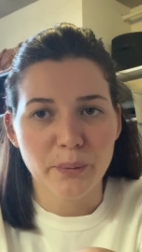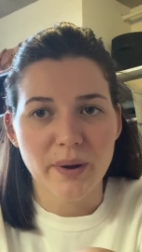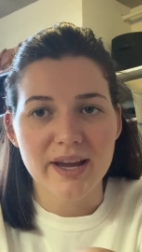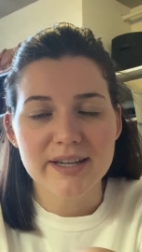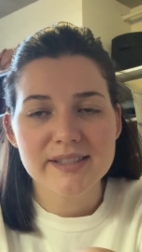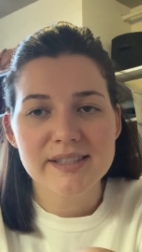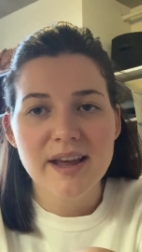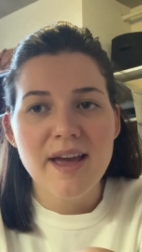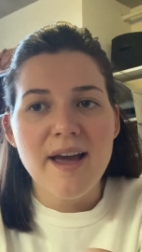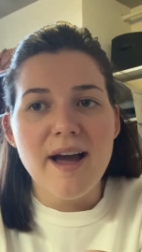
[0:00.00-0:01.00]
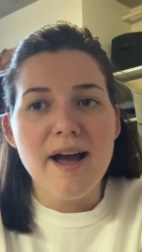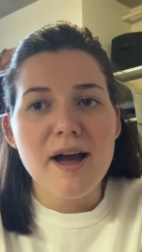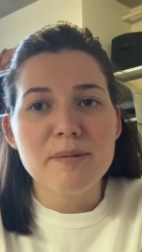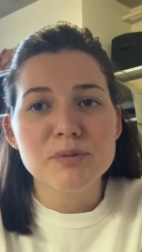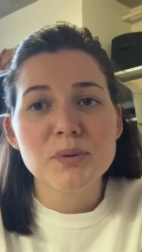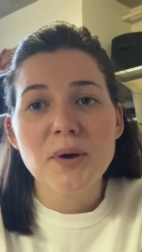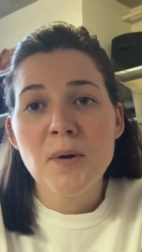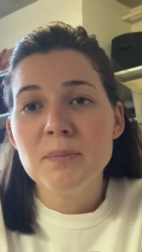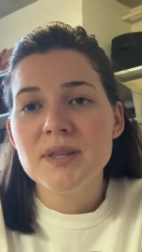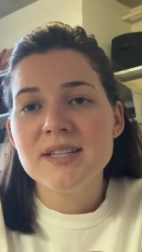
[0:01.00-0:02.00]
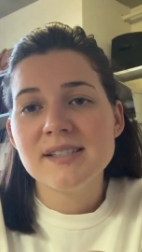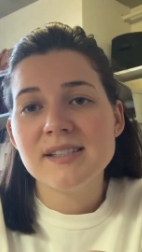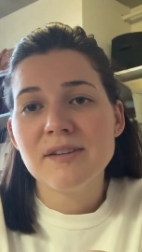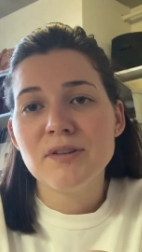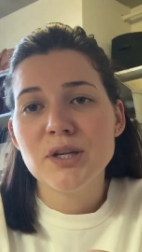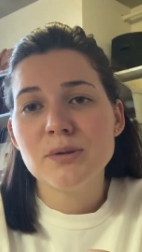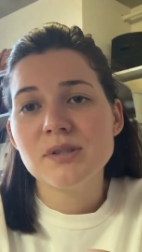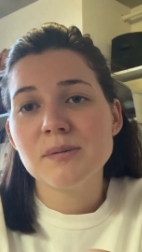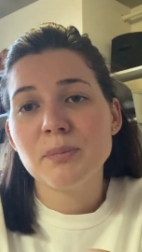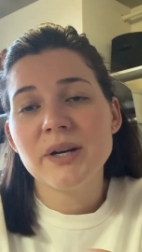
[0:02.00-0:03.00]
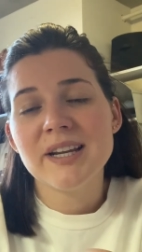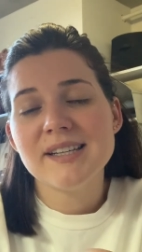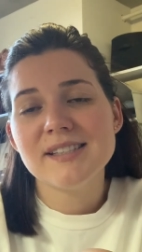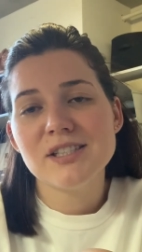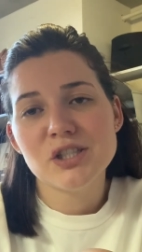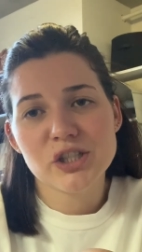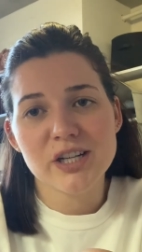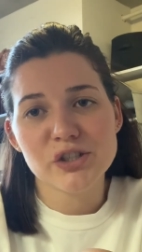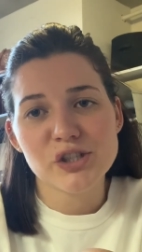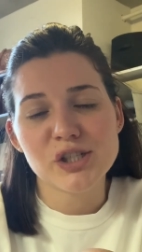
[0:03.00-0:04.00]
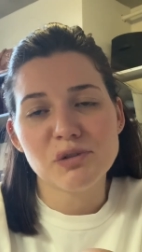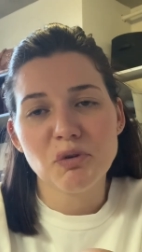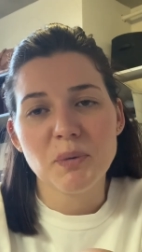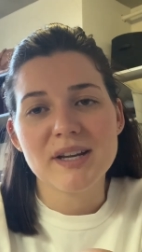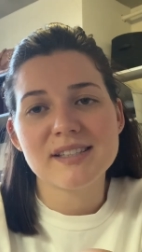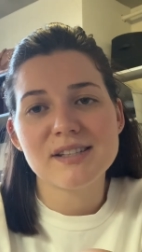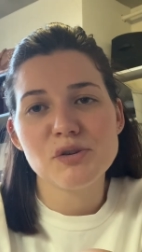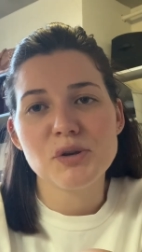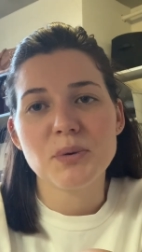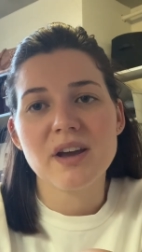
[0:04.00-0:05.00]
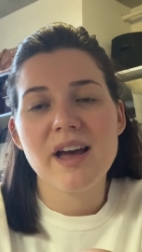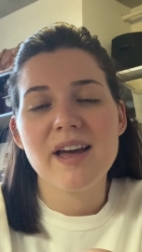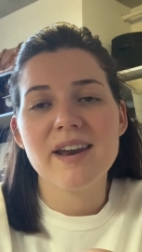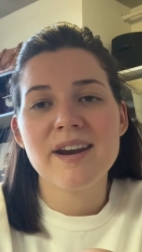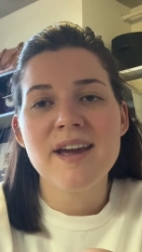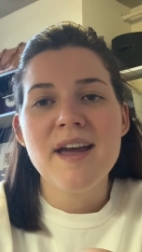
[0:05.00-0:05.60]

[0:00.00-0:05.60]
ways. Um, so I hope that this has given you some pretty easy suggestions for ways that you can